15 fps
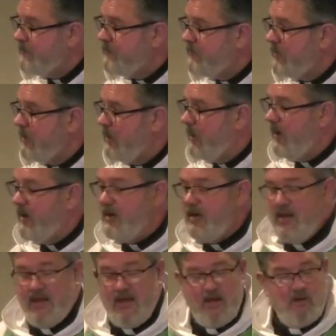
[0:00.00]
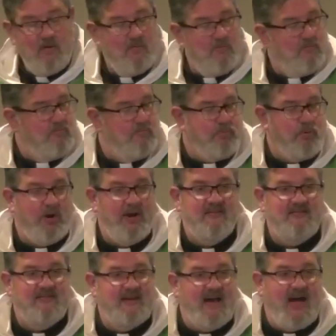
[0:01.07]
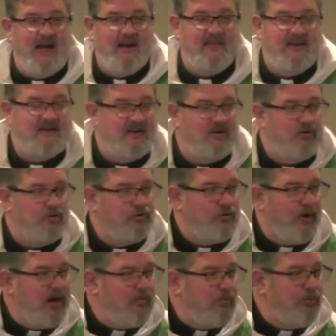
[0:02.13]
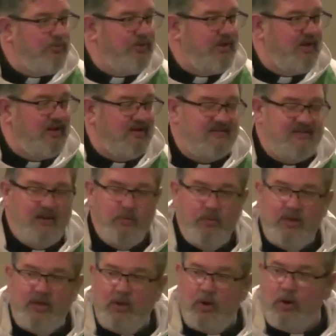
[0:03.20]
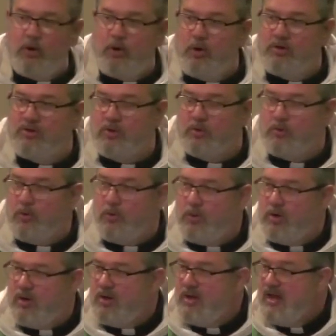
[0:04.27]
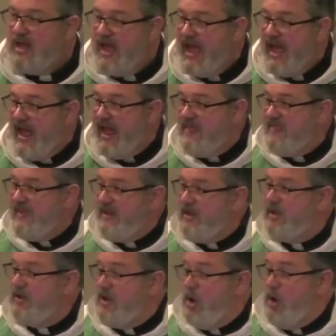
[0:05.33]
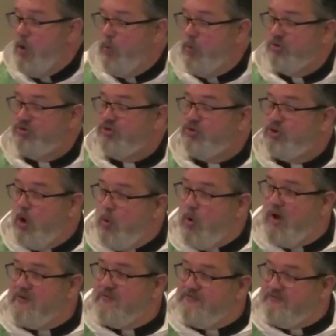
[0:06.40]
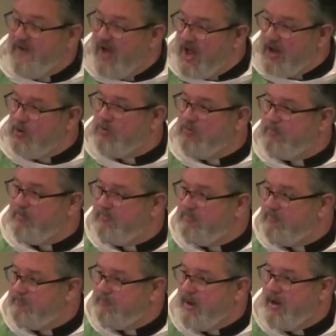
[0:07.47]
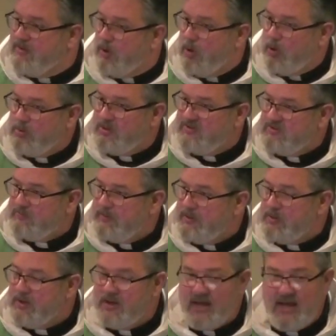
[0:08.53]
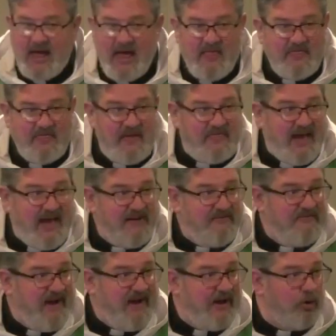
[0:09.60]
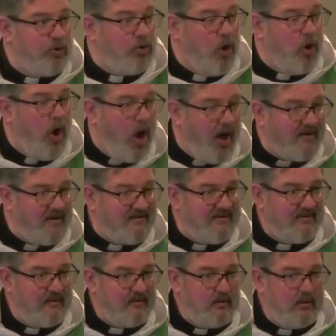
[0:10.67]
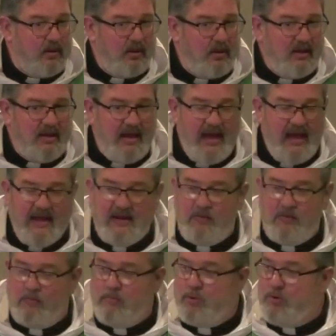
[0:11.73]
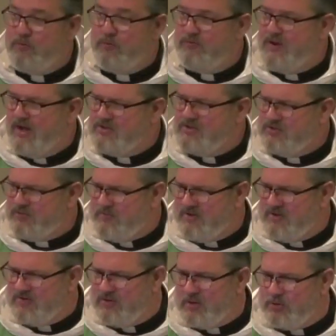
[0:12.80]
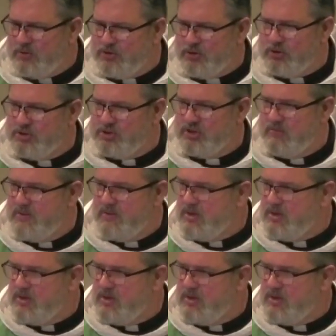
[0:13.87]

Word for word: Right? Praise God. They did incredible things. They really heard the Lord, and they were so on fire by the Holy Spirit that that fire caught. And it moved not just from this little church in the middle of